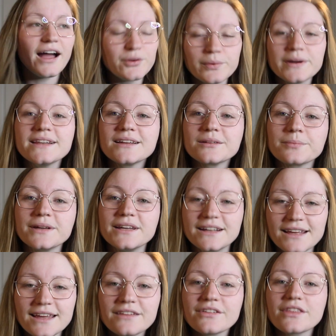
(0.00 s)
I will admit,
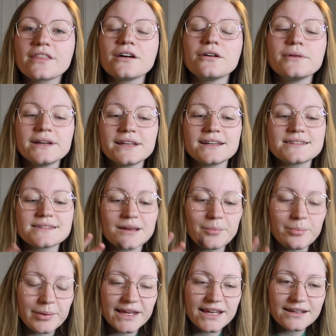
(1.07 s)
even though it is a
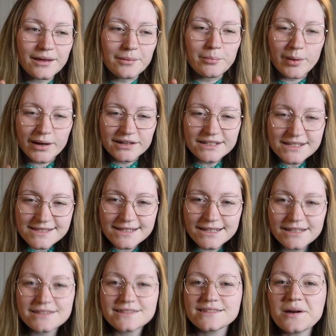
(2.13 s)
bit
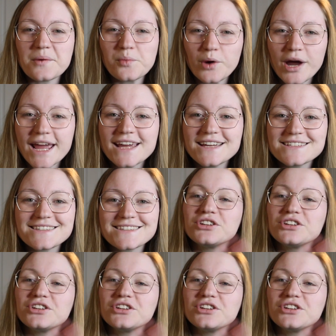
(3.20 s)
embarrassing in some ways,